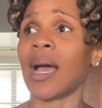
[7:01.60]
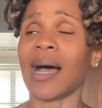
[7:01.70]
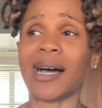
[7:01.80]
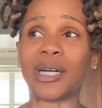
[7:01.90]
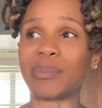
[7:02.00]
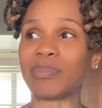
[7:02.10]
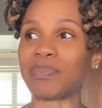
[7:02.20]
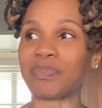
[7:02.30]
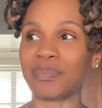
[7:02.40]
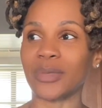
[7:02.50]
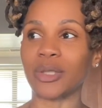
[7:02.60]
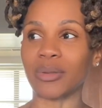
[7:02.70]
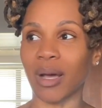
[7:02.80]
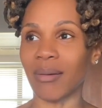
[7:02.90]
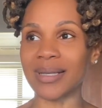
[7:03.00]
Um, you
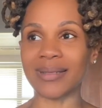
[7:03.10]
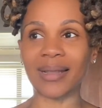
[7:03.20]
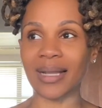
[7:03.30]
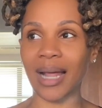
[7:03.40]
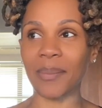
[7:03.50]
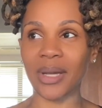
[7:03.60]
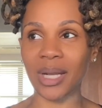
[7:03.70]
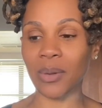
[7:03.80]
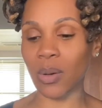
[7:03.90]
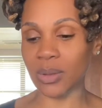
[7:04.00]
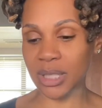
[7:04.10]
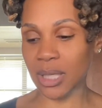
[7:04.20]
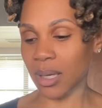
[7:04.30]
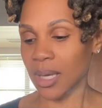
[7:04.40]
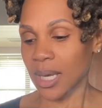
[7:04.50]
know, it's nothing like being able to go to
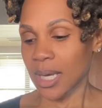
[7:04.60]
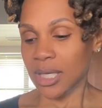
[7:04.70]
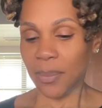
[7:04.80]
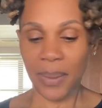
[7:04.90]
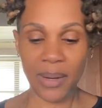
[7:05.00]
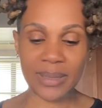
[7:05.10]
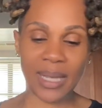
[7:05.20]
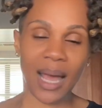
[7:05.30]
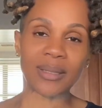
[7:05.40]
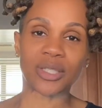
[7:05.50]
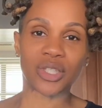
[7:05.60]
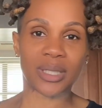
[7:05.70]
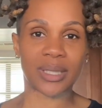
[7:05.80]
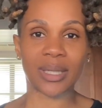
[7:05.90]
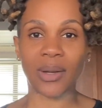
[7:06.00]
your, your parents' house and
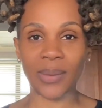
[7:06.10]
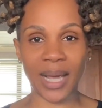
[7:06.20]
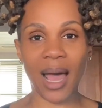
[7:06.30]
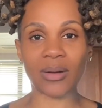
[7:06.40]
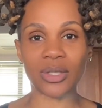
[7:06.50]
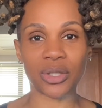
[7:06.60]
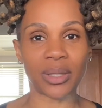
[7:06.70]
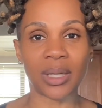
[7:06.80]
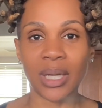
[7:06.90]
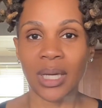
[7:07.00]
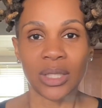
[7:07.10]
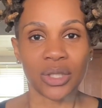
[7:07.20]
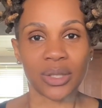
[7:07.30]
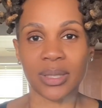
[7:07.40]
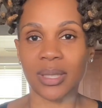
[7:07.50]
just sit on the couch or
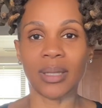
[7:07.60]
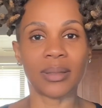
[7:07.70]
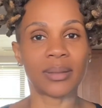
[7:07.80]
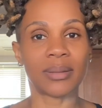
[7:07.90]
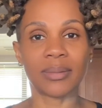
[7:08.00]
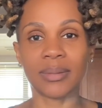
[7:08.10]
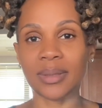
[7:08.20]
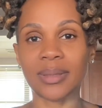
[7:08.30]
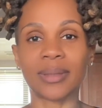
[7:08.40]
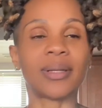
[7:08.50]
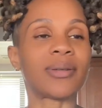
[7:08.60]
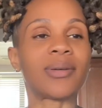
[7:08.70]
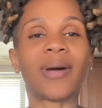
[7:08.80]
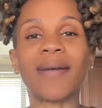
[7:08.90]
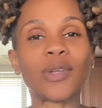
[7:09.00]
just, just you
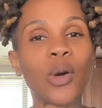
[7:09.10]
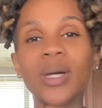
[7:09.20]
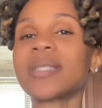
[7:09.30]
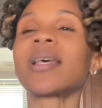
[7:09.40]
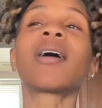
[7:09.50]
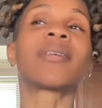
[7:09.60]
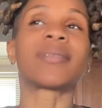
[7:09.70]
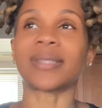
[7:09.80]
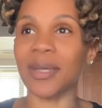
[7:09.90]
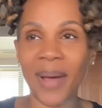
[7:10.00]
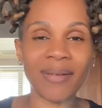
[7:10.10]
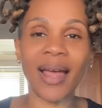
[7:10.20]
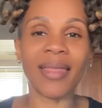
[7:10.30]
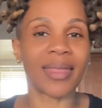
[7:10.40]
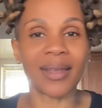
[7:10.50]
don't have no concerns about
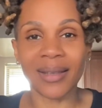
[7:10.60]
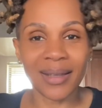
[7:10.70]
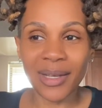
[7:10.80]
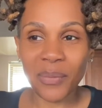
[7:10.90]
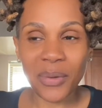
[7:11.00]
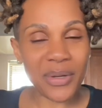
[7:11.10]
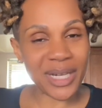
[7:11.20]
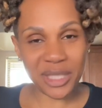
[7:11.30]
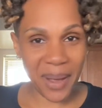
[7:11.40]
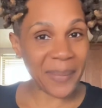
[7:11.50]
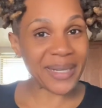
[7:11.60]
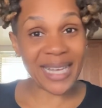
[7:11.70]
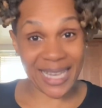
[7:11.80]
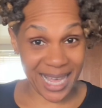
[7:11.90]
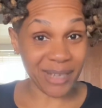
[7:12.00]
nothing when you're at your mom and
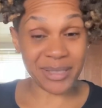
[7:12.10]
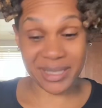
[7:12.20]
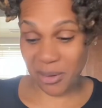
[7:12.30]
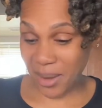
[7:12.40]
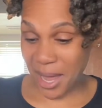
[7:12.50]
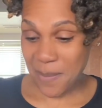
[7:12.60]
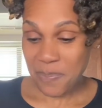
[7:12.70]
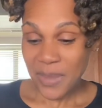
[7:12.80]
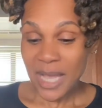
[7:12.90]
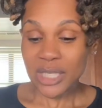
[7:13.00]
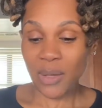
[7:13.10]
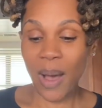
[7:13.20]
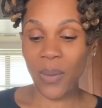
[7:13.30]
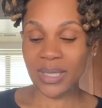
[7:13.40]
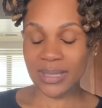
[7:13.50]
daddy house, okay? So
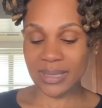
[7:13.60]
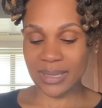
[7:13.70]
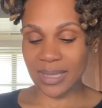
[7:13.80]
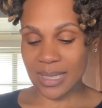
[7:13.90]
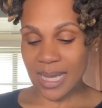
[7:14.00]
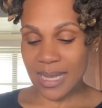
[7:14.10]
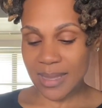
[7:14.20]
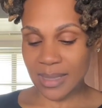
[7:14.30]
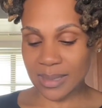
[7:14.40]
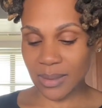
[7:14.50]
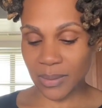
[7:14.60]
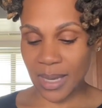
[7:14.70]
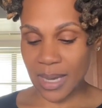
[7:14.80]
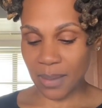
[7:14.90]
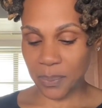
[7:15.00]
I wanted to end this or
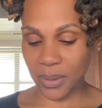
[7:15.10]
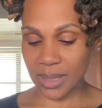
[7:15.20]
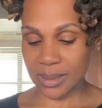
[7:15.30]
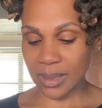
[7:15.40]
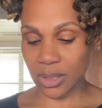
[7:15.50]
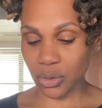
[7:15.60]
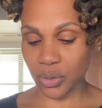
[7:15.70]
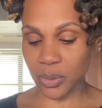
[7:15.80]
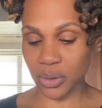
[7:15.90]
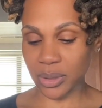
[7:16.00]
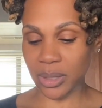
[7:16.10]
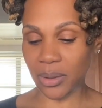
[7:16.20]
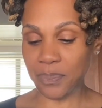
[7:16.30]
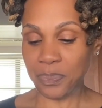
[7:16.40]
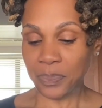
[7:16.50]
put this set of scriptures
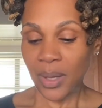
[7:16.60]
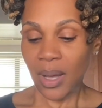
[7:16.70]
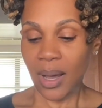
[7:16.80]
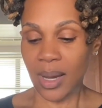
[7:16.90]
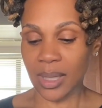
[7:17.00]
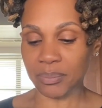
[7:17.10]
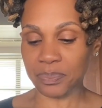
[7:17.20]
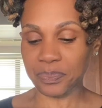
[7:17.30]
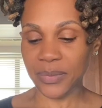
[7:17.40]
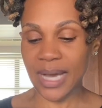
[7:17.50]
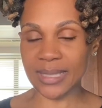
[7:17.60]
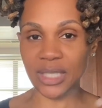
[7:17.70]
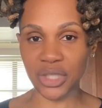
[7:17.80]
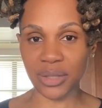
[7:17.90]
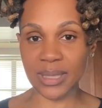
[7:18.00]
here um, as I
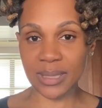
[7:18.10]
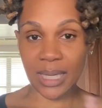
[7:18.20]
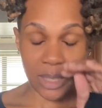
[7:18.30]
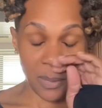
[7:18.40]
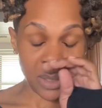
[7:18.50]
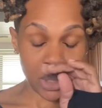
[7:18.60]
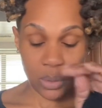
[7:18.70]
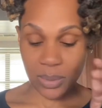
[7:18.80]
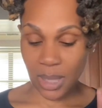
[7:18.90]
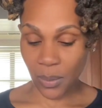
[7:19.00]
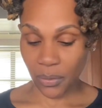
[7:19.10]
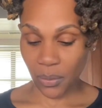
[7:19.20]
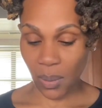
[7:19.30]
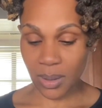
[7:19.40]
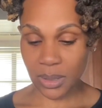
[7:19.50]
share this Testimony Tuesday with
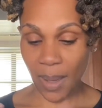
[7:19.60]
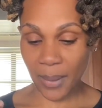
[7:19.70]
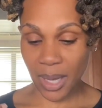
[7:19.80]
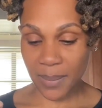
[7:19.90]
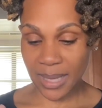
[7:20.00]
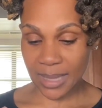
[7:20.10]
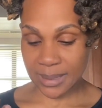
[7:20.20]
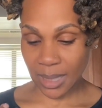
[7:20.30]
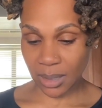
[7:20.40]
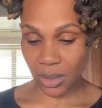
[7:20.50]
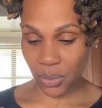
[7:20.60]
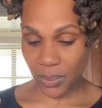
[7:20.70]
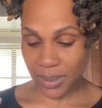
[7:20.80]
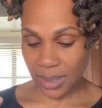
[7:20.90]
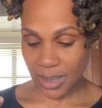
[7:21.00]
you all. So I'm coming out of Second
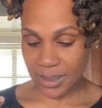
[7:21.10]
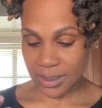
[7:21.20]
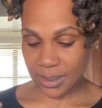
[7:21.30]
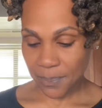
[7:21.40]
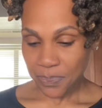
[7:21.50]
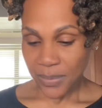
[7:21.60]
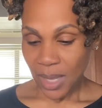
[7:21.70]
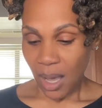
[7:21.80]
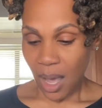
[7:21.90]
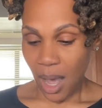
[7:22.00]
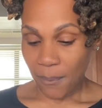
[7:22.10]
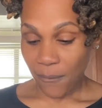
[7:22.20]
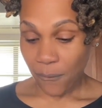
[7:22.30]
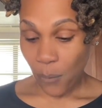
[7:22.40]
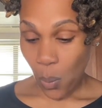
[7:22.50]
Corinthians um,
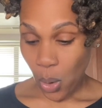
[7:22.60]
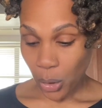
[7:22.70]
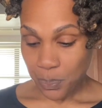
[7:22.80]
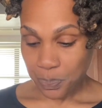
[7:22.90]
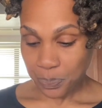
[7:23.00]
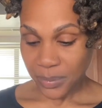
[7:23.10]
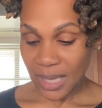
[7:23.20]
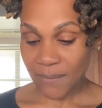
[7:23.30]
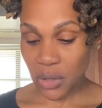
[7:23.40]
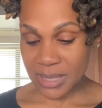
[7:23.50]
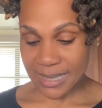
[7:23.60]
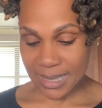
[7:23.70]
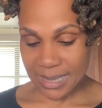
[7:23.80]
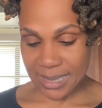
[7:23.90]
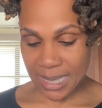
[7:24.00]
4, verse
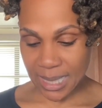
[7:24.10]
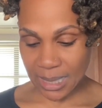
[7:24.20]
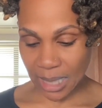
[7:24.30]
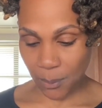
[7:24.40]
16.